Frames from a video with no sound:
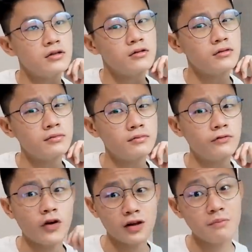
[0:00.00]

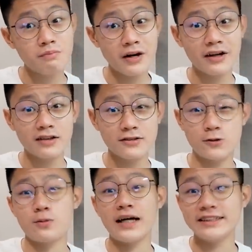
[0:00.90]
um, welcome back
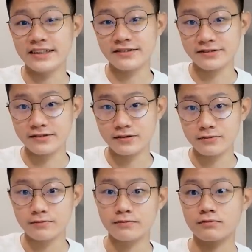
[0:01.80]
to my channel
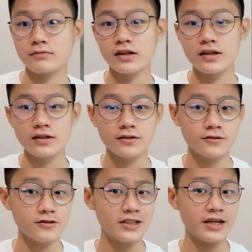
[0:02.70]

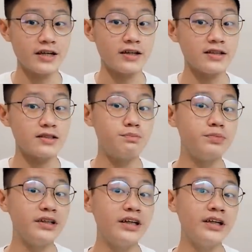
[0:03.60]
Today is the
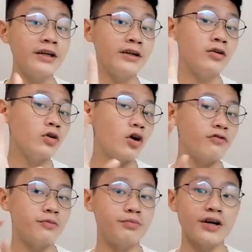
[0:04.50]
beginning
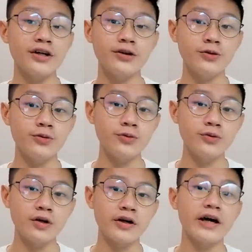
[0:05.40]
of a brand new
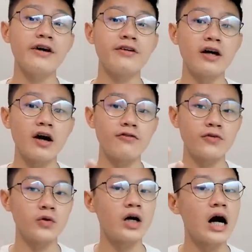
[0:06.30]
era
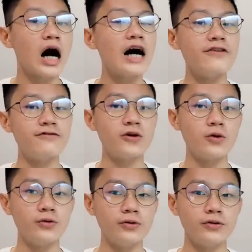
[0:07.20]
for
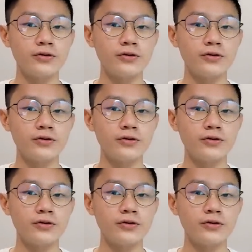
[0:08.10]
iPhone